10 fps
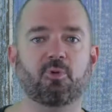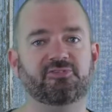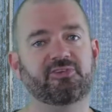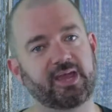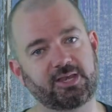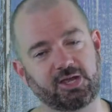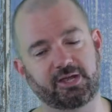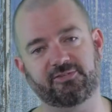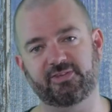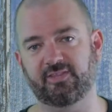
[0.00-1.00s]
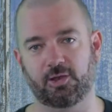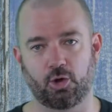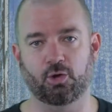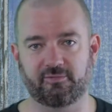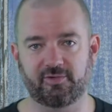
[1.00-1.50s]
Once again, you can see the
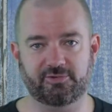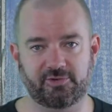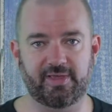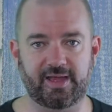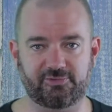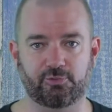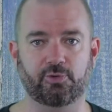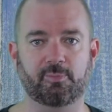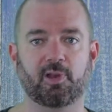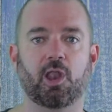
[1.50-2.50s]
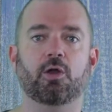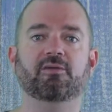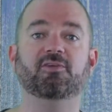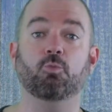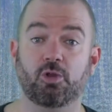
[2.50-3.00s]
longer version of that story below
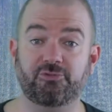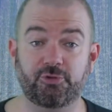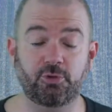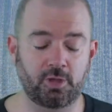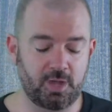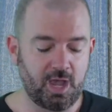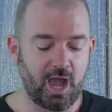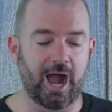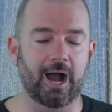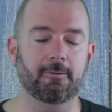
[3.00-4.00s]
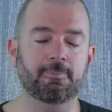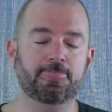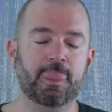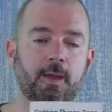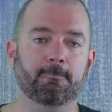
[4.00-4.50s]
if you want to. And
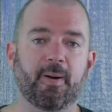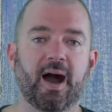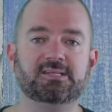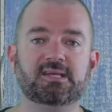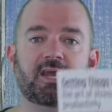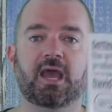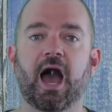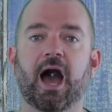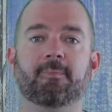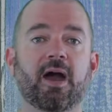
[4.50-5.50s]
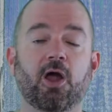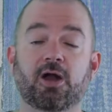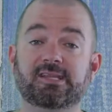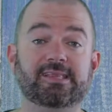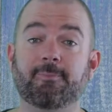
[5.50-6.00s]

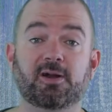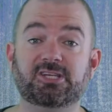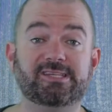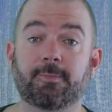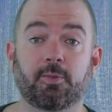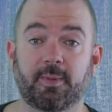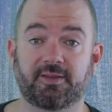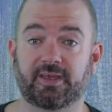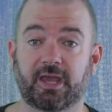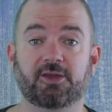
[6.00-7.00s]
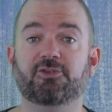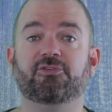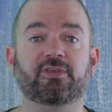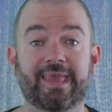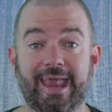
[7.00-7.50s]
I did that by just implementing it and
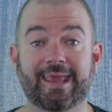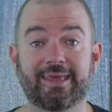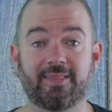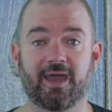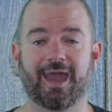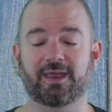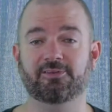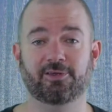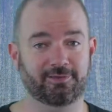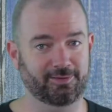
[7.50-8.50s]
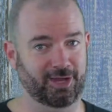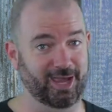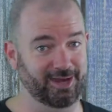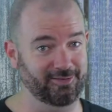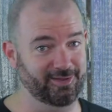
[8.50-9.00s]
just getting in there and
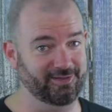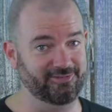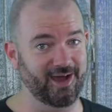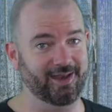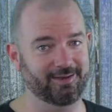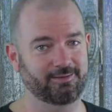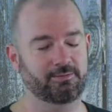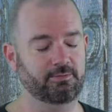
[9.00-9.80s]
getting things done.